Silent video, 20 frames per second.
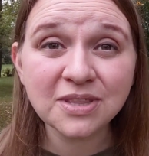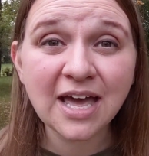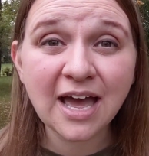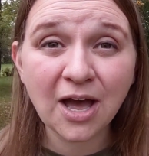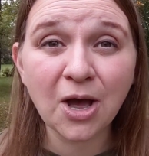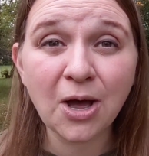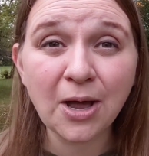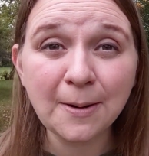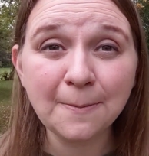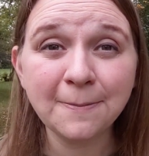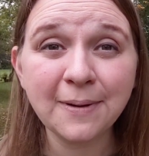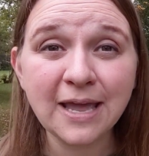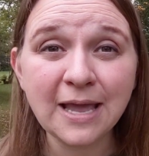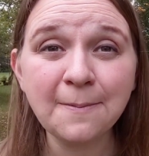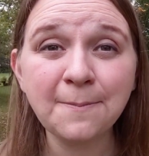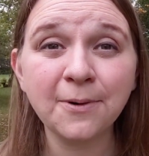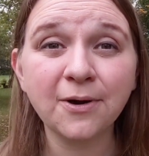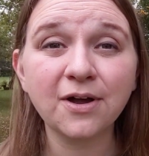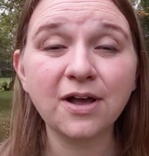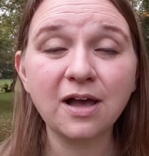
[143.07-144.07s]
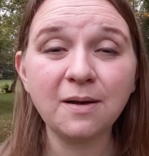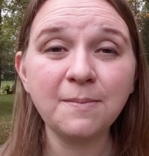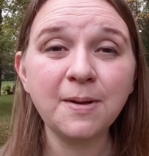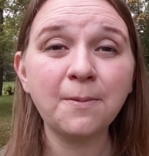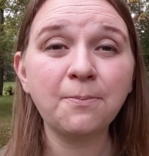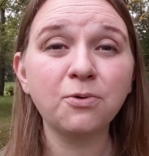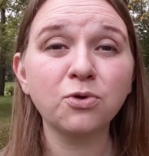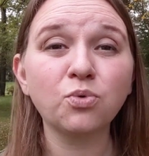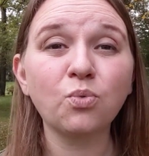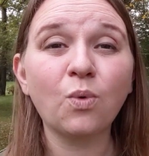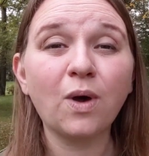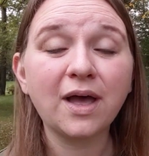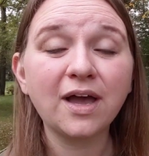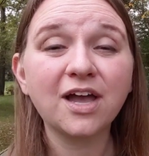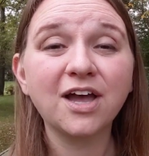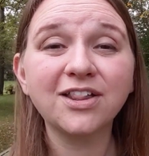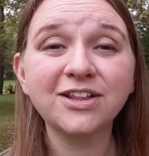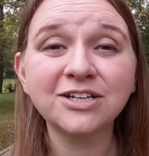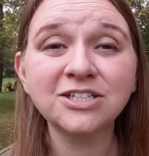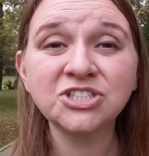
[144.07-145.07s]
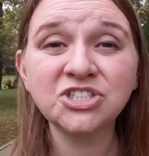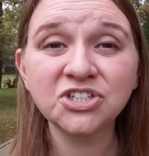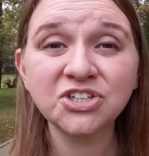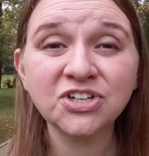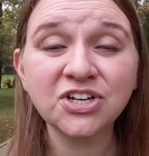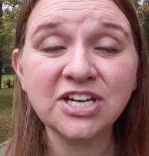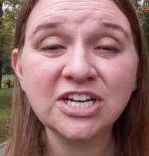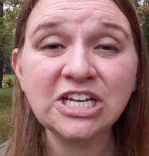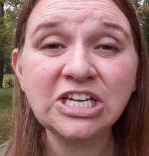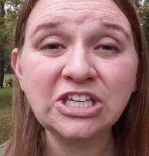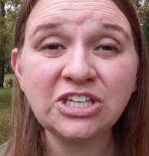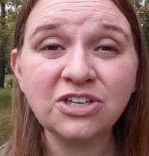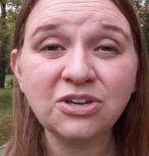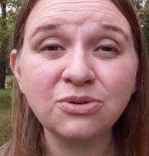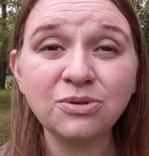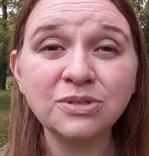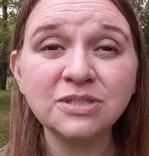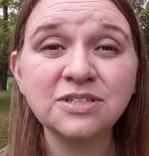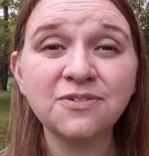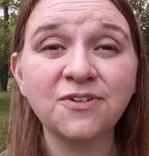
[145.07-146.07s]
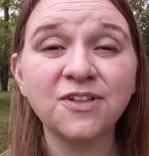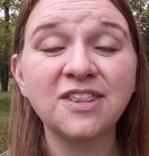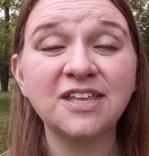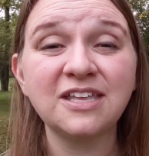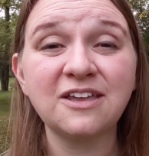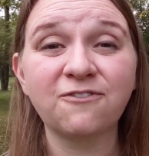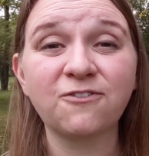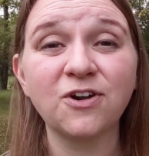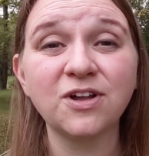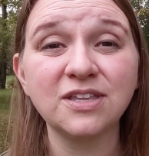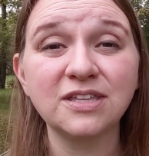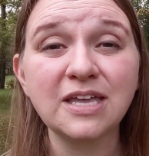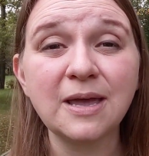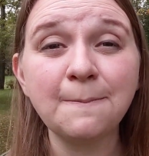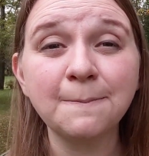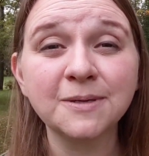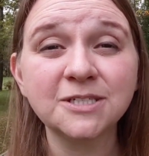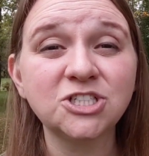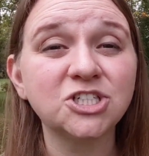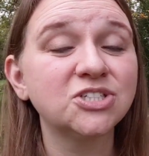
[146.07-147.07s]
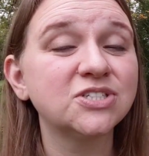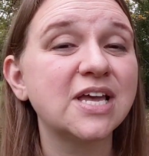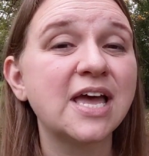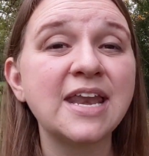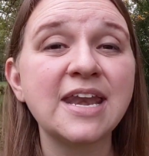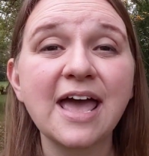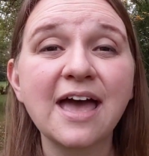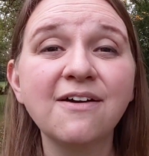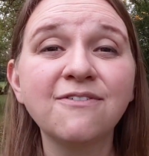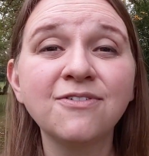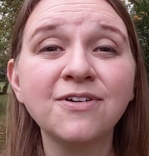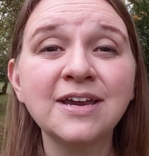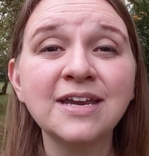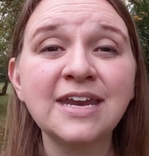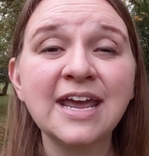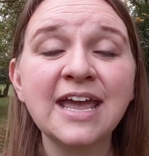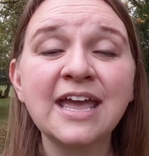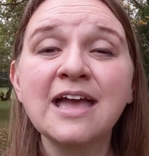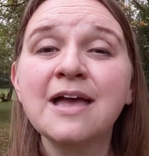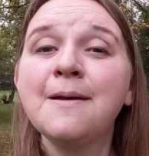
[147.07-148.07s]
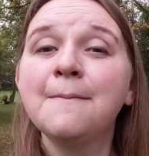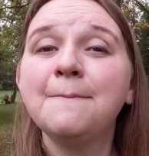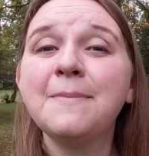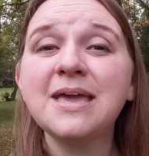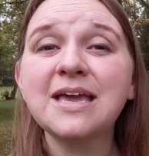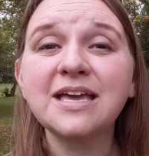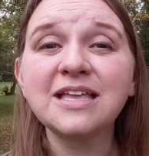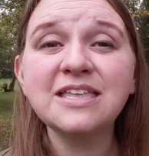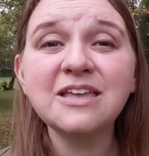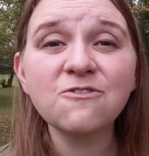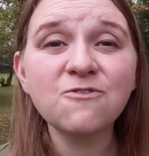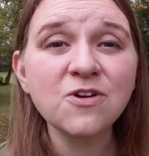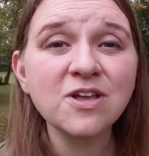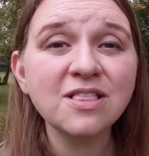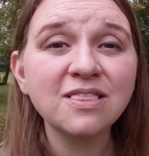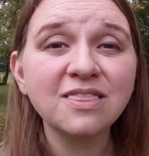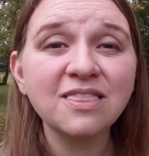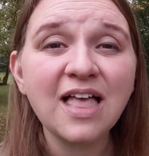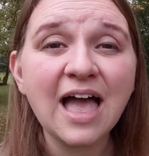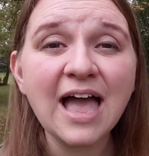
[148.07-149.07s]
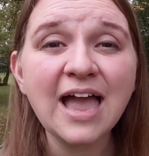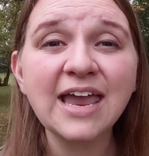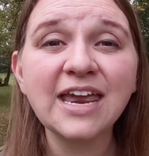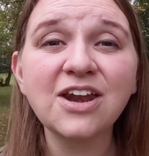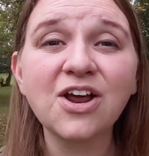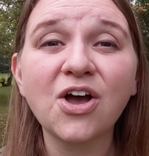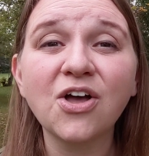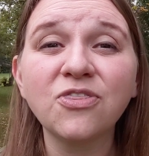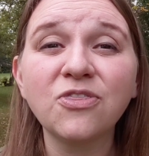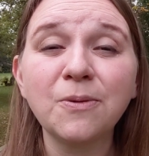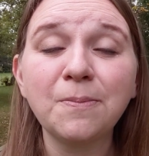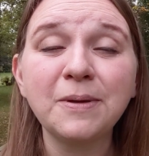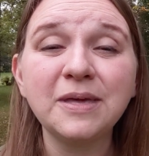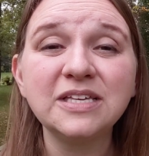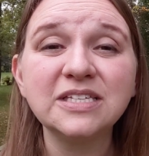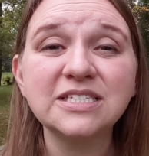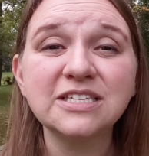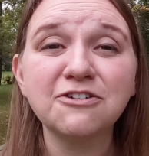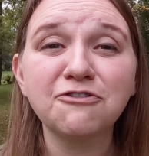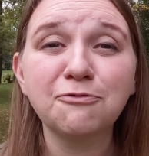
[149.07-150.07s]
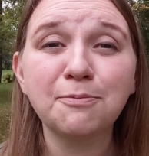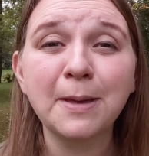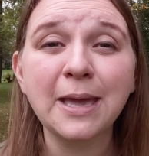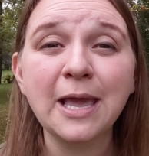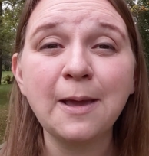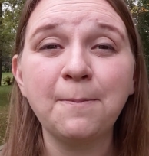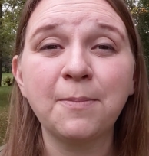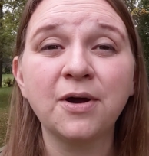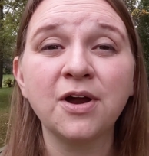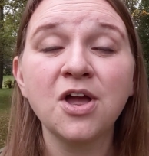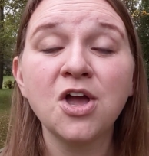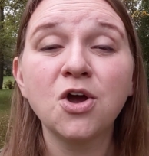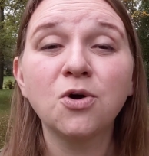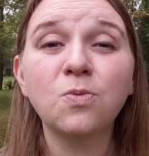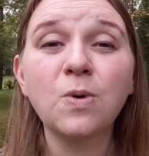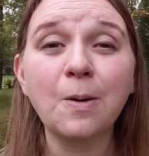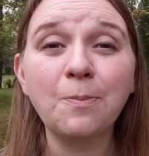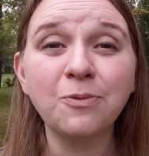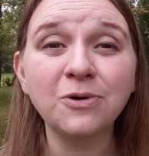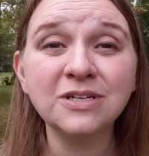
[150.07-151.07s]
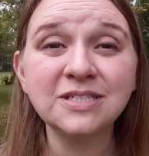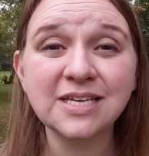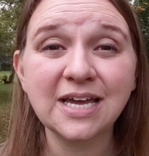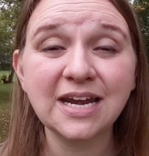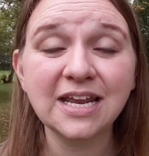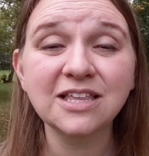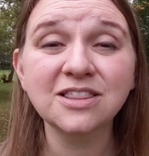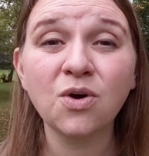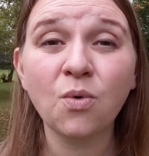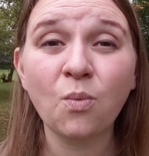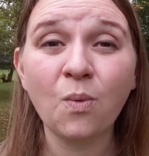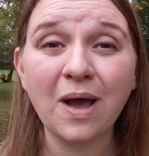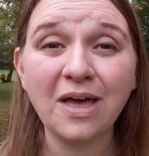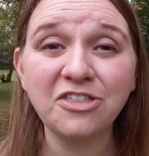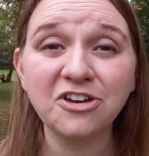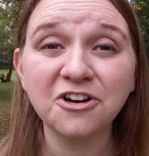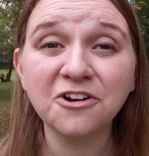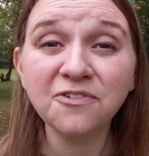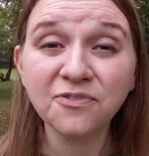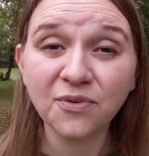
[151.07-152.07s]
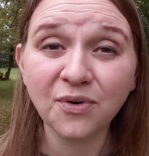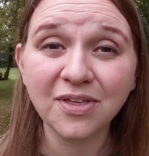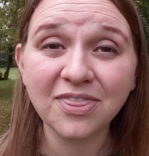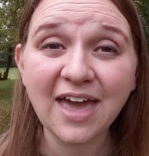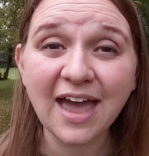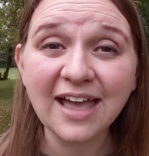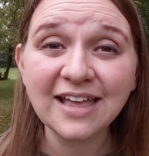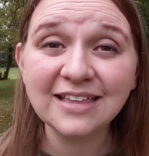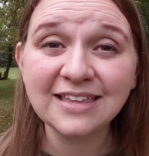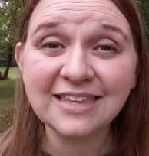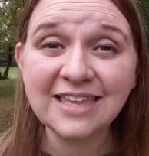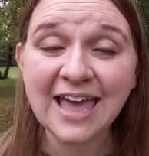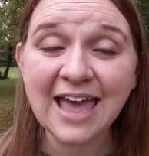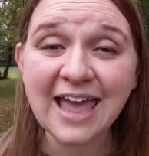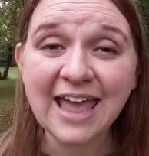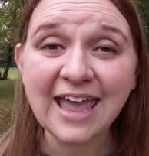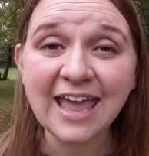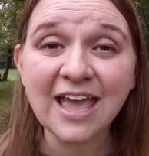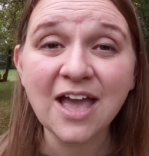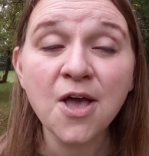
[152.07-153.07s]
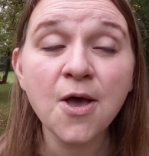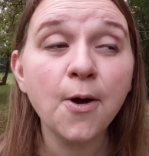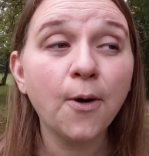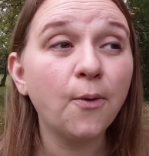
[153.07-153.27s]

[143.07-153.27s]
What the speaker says: that on paper. Come up with what colors you're going to use for the different temperatures, and every day make a different line on the piece of paper representing the weather for that day.